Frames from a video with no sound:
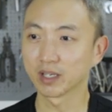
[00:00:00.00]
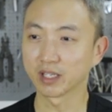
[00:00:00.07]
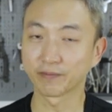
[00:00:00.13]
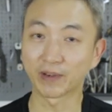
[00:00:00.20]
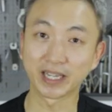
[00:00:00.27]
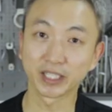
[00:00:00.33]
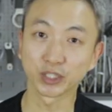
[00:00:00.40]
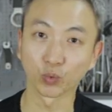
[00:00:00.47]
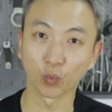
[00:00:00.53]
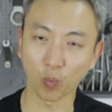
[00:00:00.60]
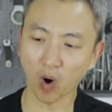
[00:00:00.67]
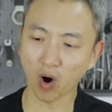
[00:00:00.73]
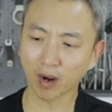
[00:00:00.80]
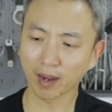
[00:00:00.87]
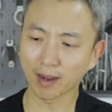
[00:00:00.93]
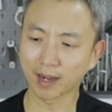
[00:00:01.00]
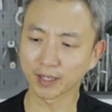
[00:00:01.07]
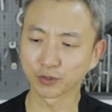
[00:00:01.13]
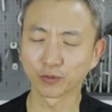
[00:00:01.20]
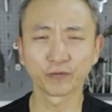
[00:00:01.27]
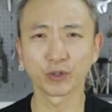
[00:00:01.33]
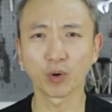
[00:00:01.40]
if I need to walk,
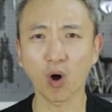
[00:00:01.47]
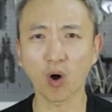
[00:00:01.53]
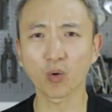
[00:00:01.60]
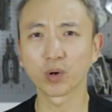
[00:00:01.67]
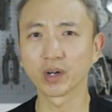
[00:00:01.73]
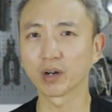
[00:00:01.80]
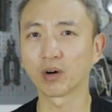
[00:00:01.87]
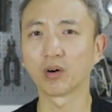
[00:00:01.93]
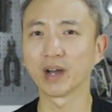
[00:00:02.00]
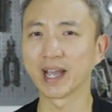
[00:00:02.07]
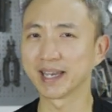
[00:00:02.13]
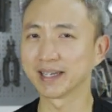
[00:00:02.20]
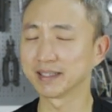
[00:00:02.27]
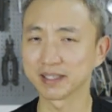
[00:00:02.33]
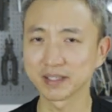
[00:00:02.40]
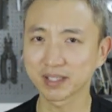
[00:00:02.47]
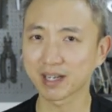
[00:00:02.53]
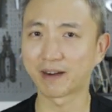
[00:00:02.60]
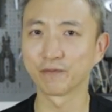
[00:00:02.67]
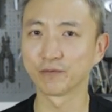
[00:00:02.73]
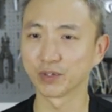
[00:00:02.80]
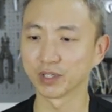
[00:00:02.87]
I don't feel awkward or any
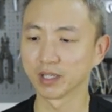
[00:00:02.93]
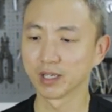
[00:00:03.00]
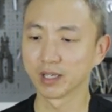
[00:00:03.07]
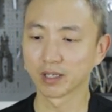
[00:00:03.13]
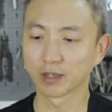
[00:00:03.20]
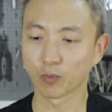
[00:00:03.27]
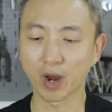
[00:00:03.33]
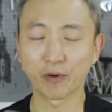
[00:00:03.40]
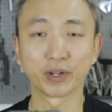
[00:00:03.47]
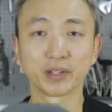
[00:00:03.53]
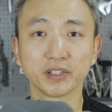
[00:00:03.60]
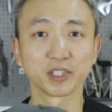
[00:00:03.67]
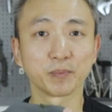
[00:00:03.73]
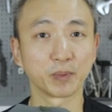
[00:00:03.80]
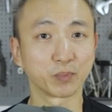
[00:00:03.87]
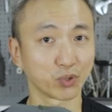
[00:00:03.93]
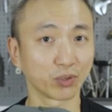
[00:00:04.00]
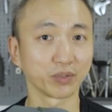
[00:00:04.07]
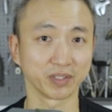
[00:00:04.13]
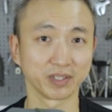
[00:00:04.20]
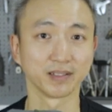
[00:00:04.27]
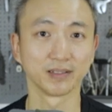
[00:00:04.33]
discomfort wearing these bib
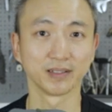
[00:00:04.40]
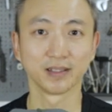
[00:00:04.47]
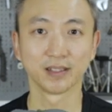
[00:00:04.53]
shorts.